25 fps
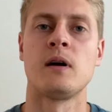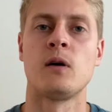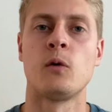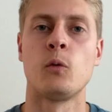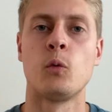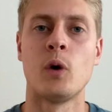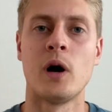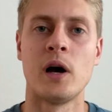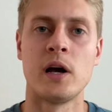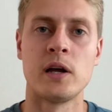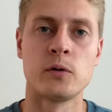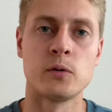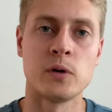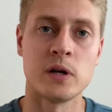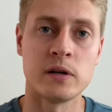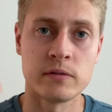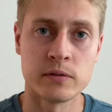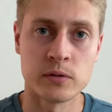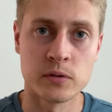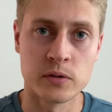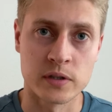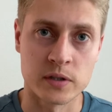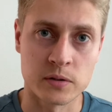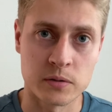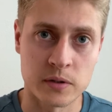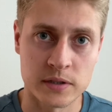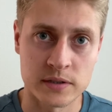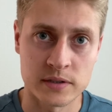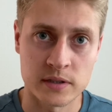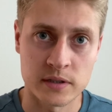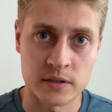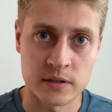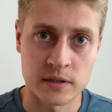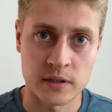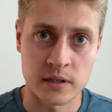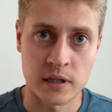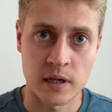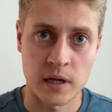While revenue
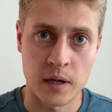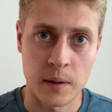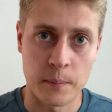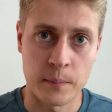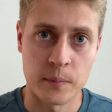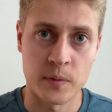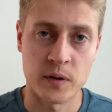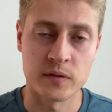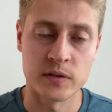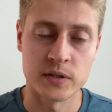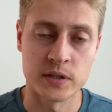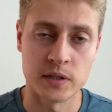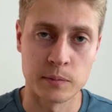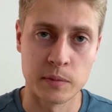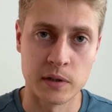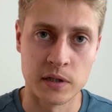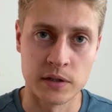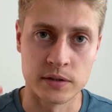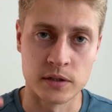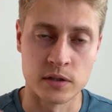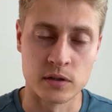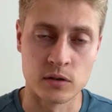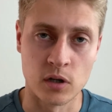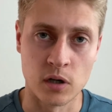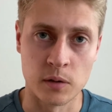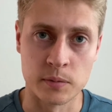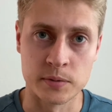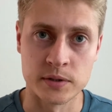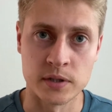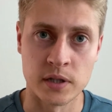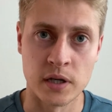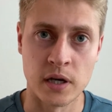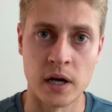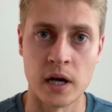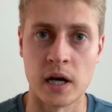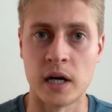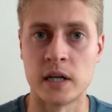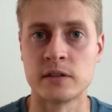increases, profitability drops,
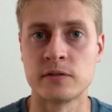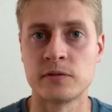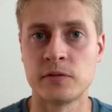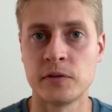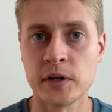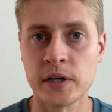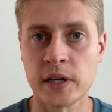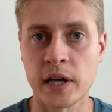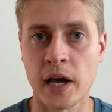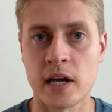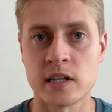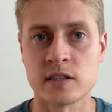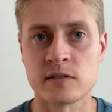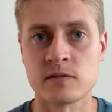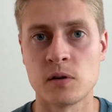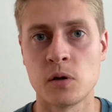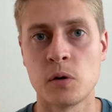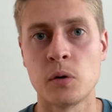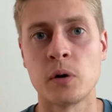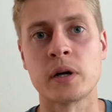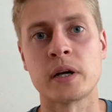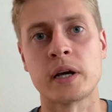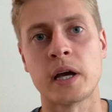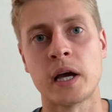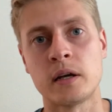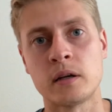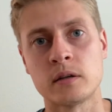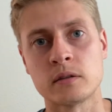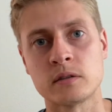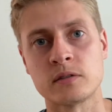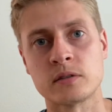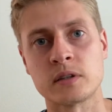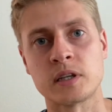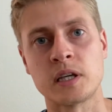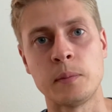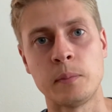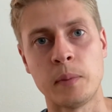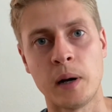and free cash flow cannot
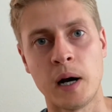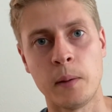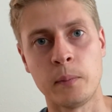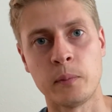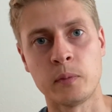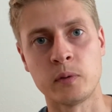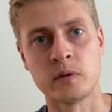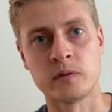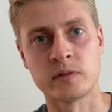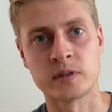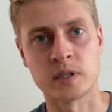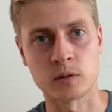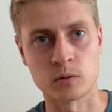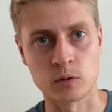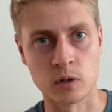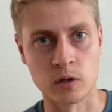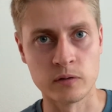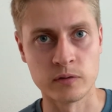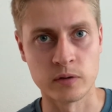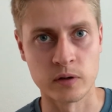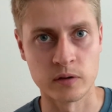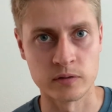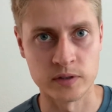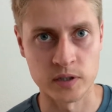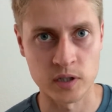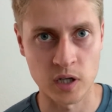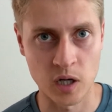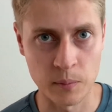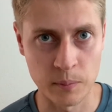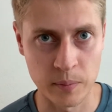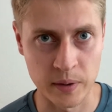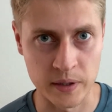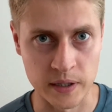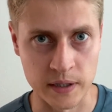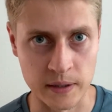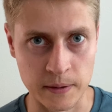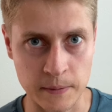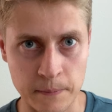keep up with the growth of the
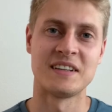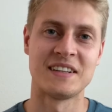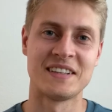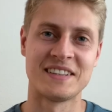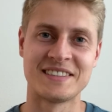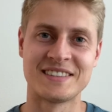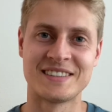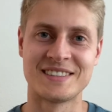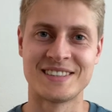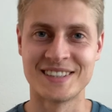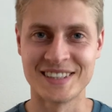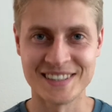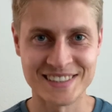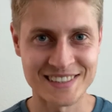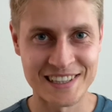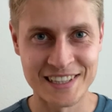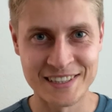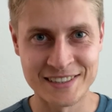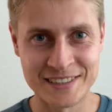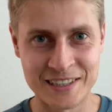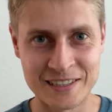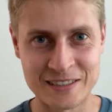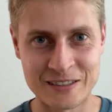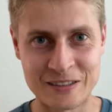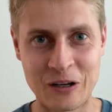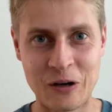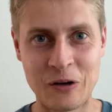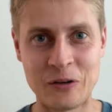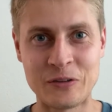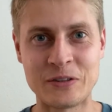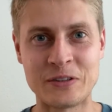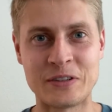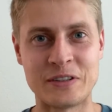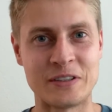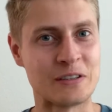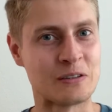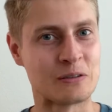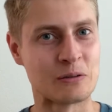company. This leads the son
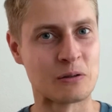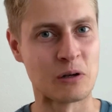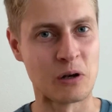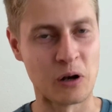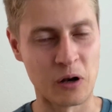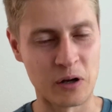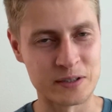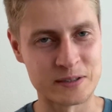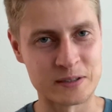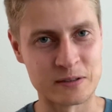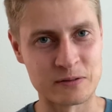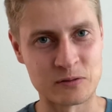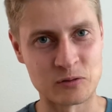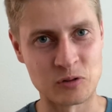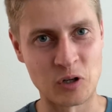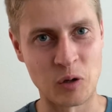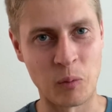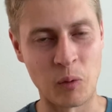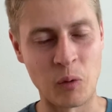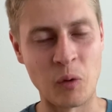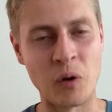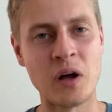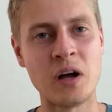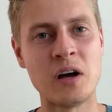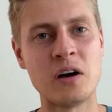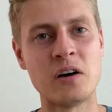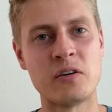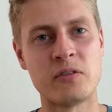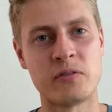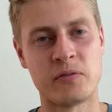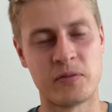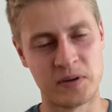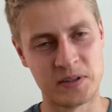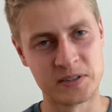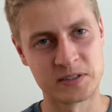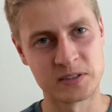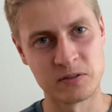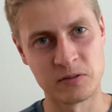into lots of trouble.
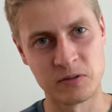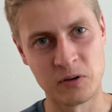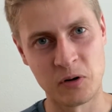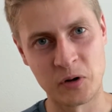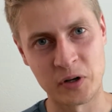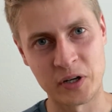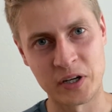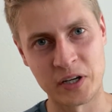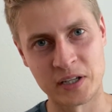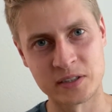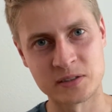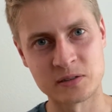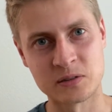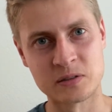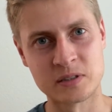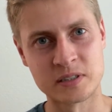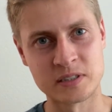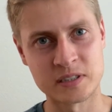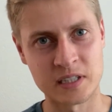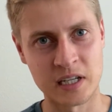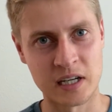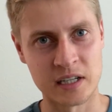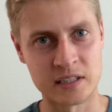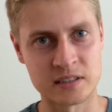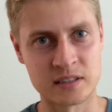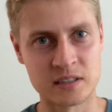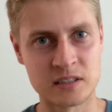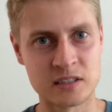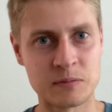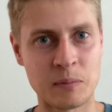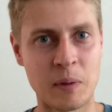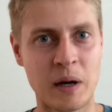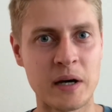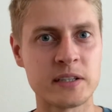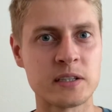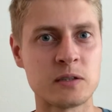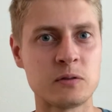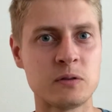First of all, he has to discuss this
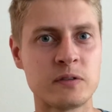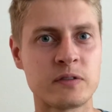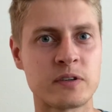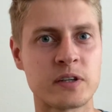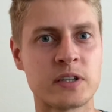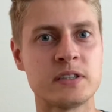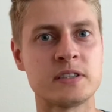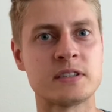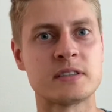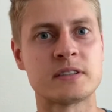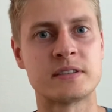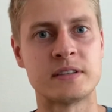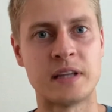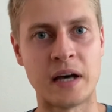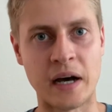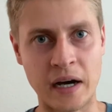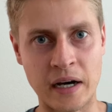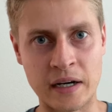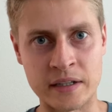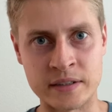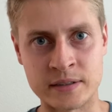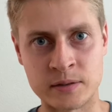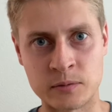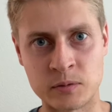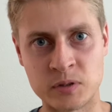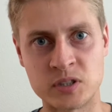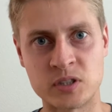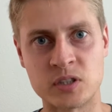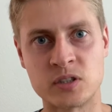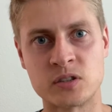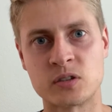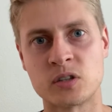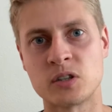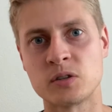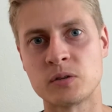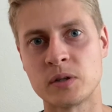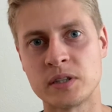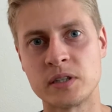matter with his dad, which is
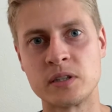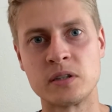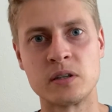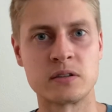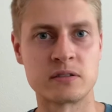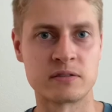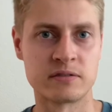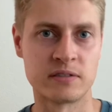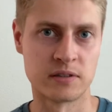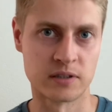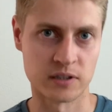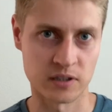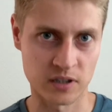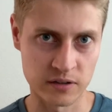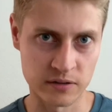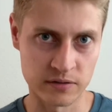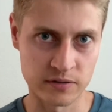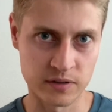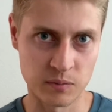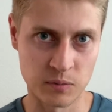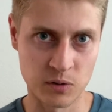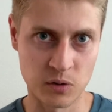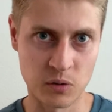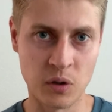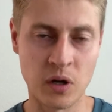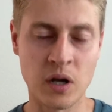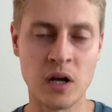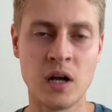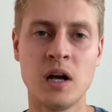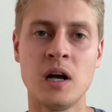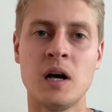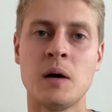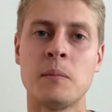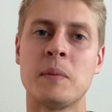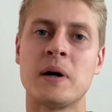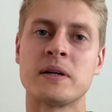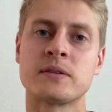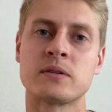already not very comfortable,
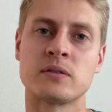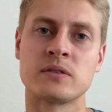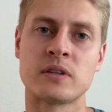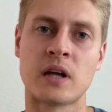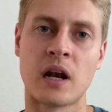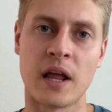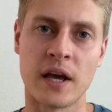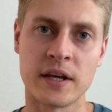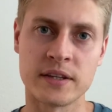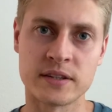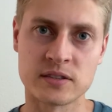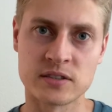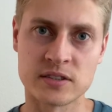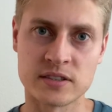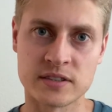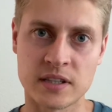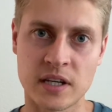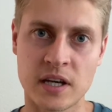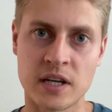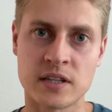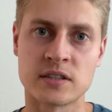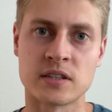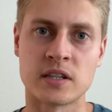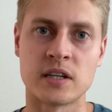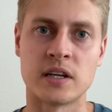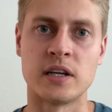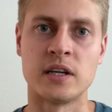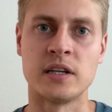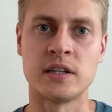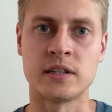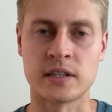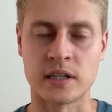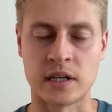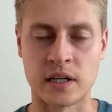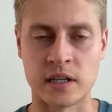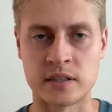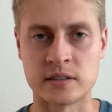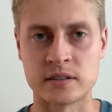but on a later stage it
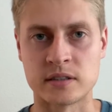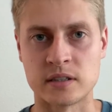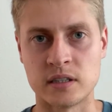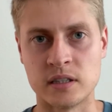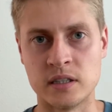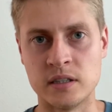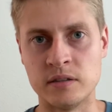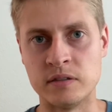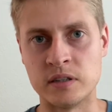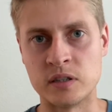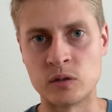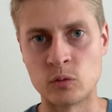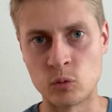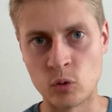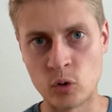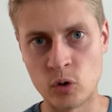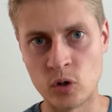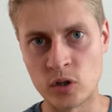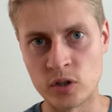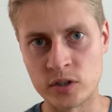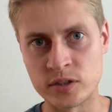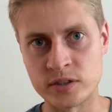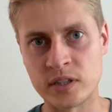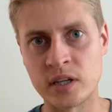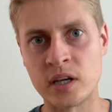gets even worse.